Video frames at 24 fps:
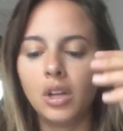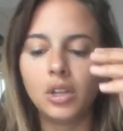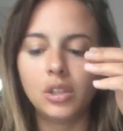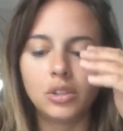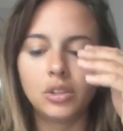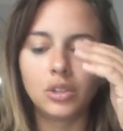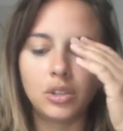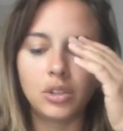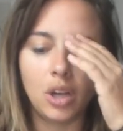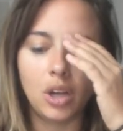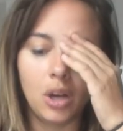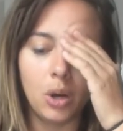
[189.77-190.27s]

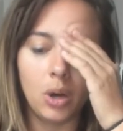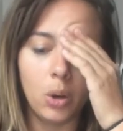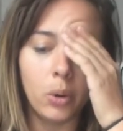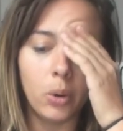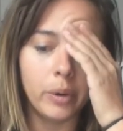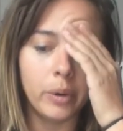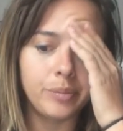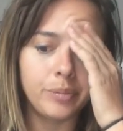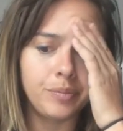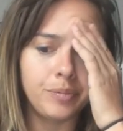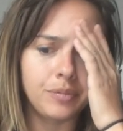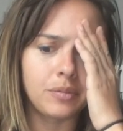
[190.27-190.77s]

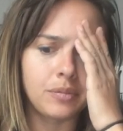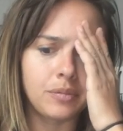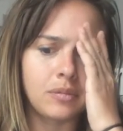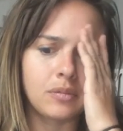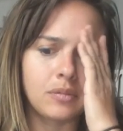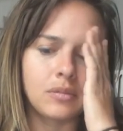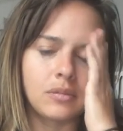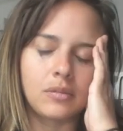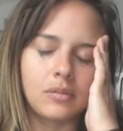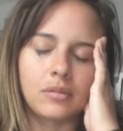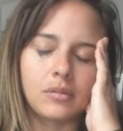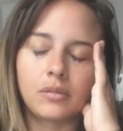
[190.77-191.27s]
So
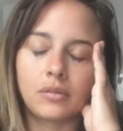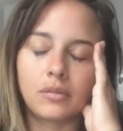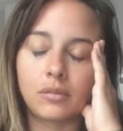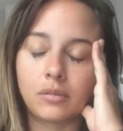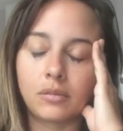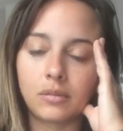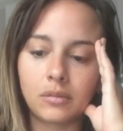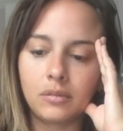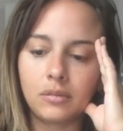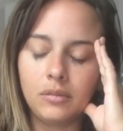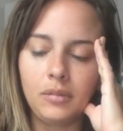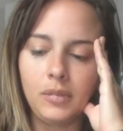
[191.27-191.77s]

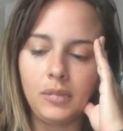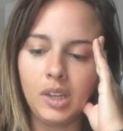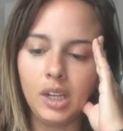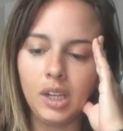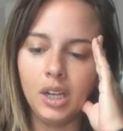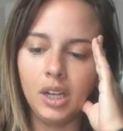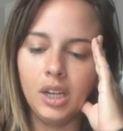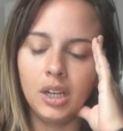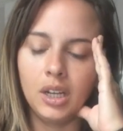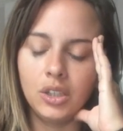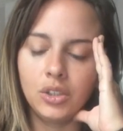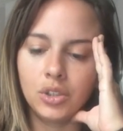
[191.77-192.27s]

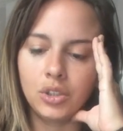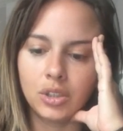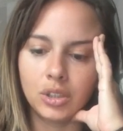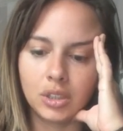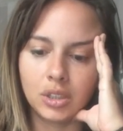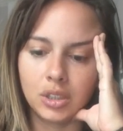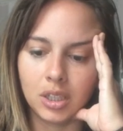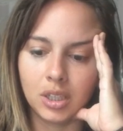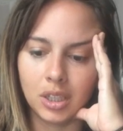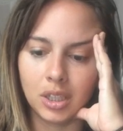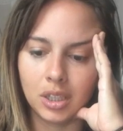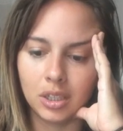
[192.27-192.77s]

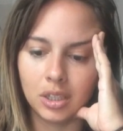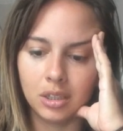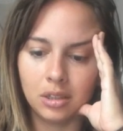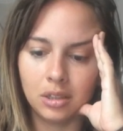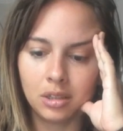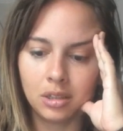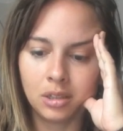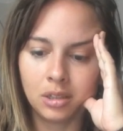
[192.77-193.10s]
interesting.